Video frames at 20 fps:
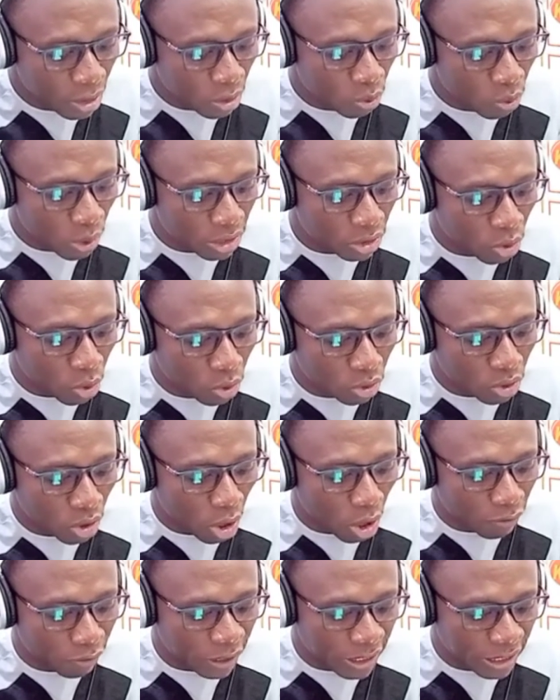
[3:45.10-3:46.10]
were told
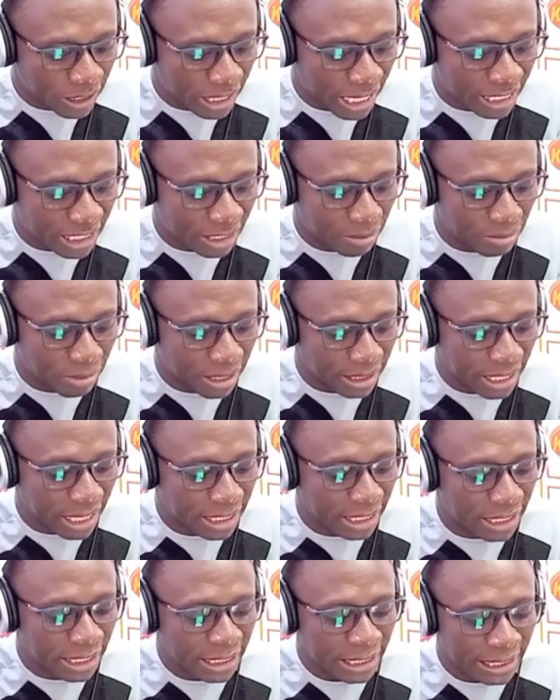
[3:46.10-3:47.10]
of his estimated
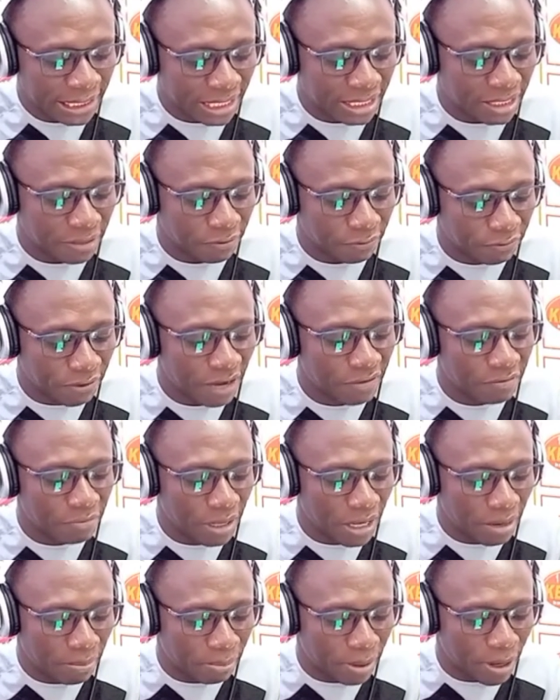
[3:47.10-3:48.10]
£35
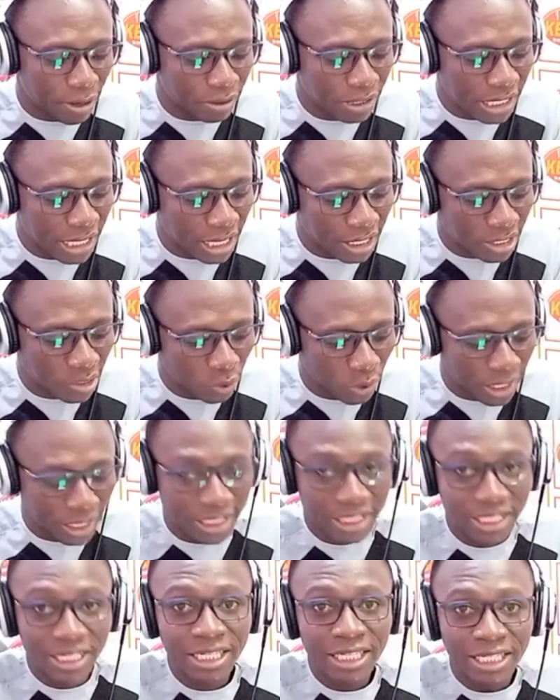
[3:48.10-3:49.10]
million yearly
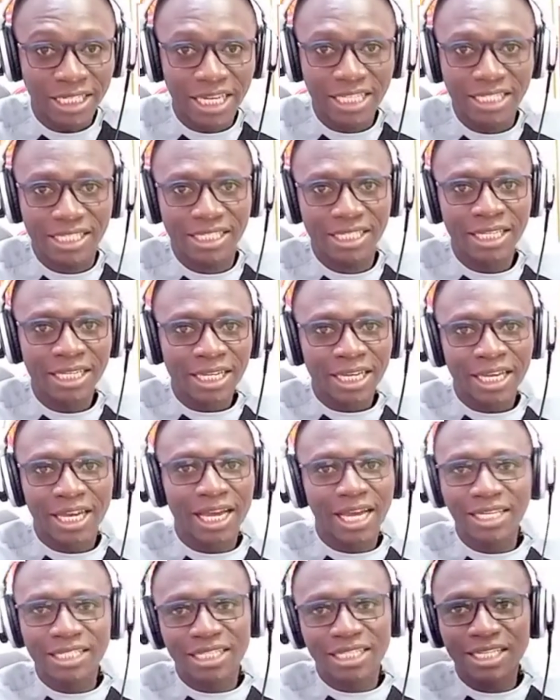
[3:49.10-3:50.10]
wage. Yes,
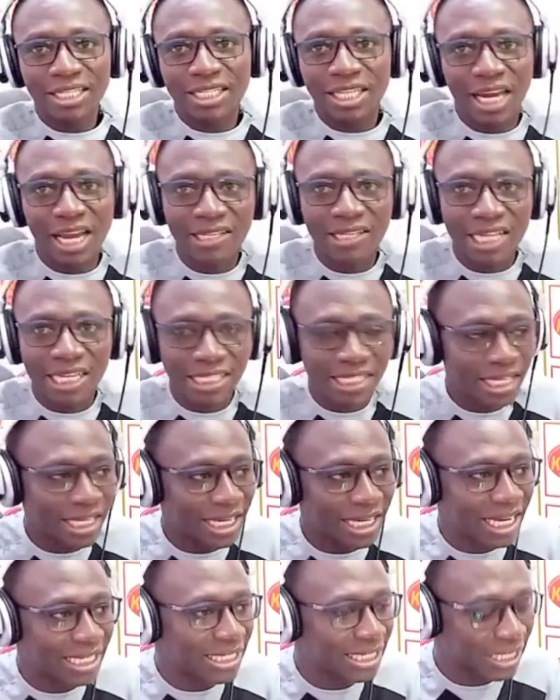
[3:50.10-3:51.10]
and these clubs are saying
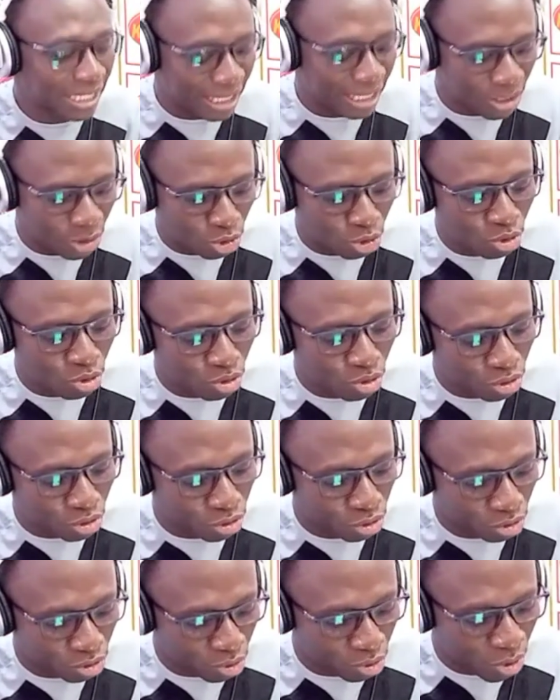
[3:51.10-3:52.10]
that this is too
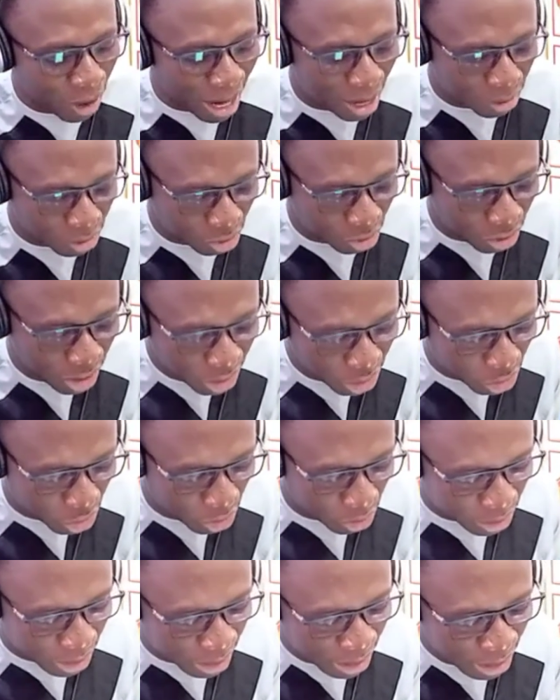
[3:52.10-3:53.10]

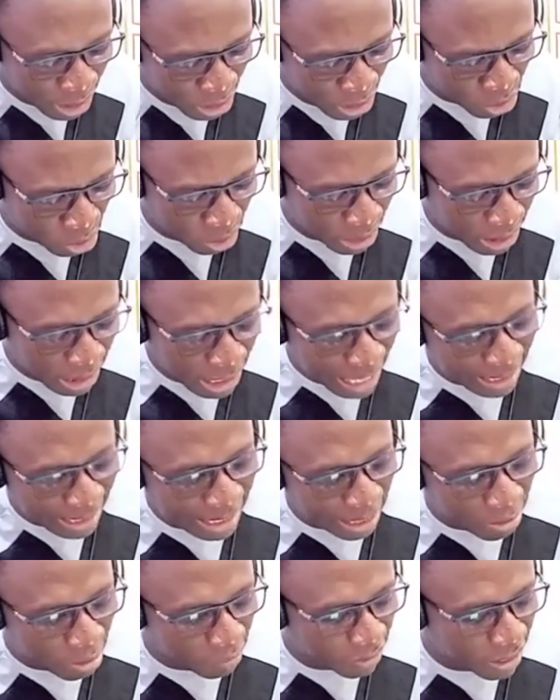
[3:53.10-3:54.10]
outrageous. So these are
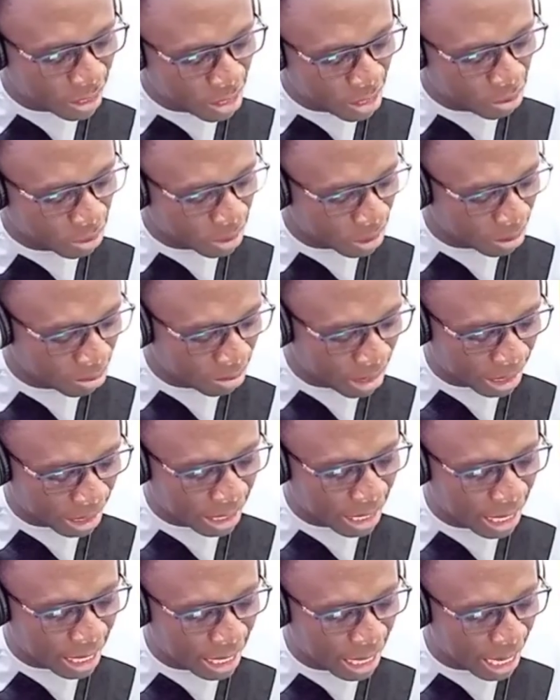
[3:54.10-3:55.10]
some of the news making
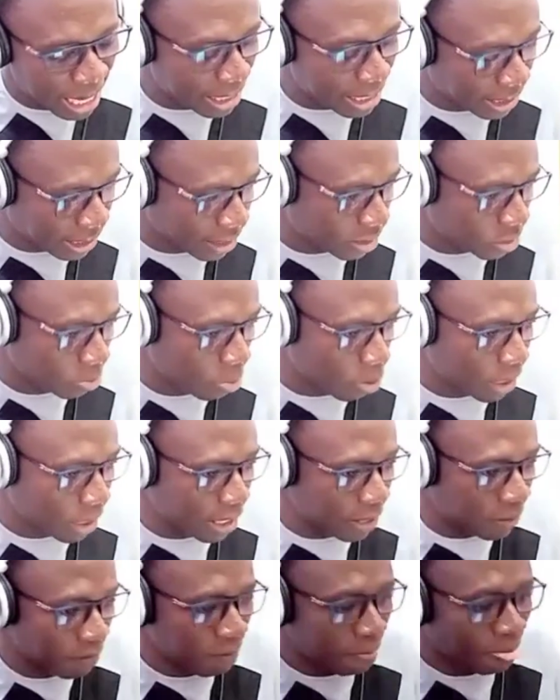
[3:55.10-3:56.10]
headlines this morning.